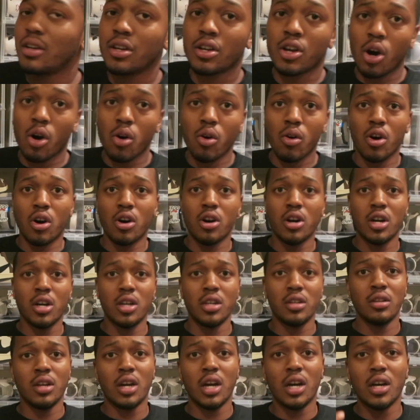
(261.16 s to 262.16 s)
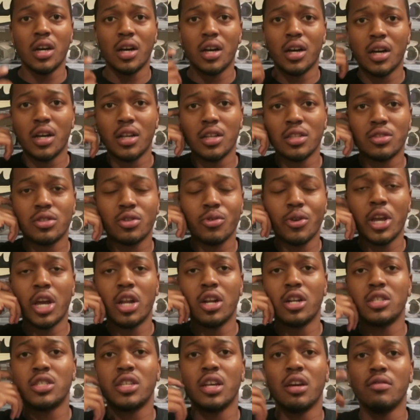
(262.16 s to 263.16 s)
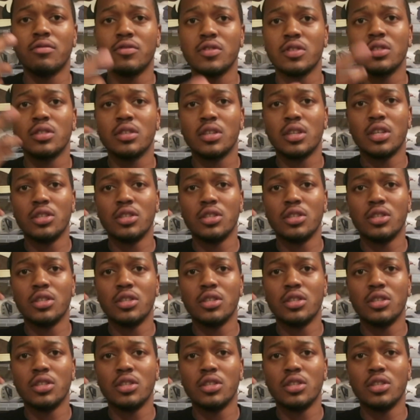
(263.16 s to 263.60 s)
go on 300 Chefs,